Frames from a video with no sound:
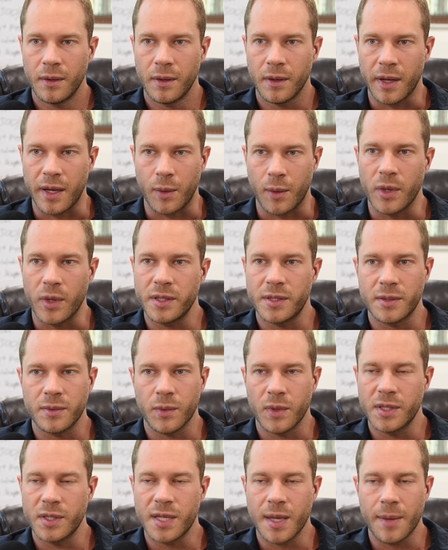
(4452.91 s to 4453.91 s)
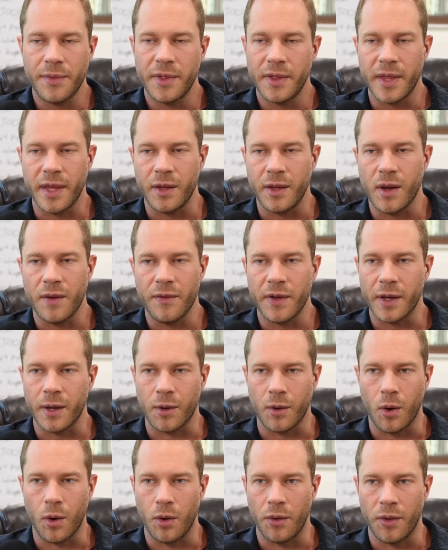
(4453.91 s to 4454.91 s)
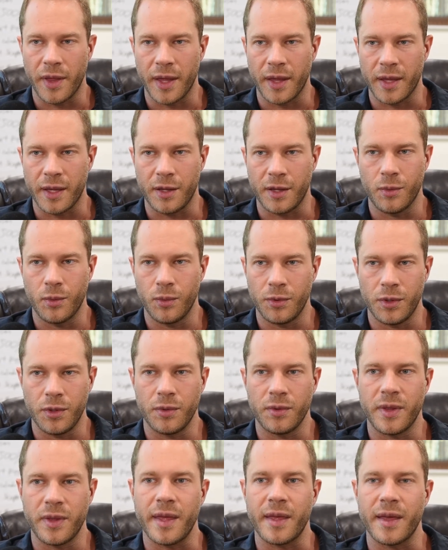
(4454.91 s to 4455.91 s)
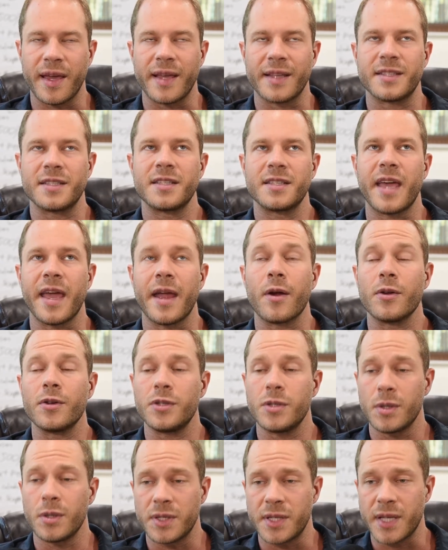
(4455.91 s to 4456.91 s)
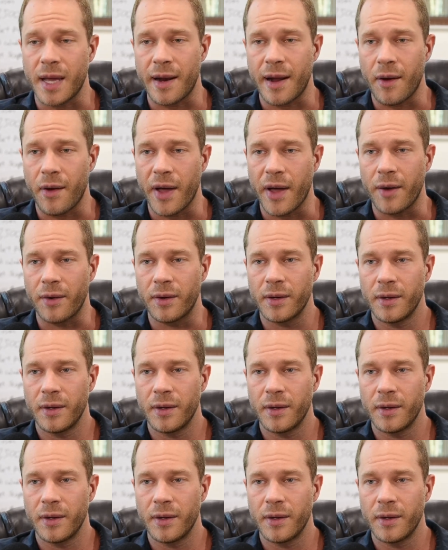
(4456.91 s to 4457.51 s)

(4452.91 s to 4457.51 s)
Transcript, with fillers: like what's what's something that you have like a goal that like you you that like it scares you to say it out loud?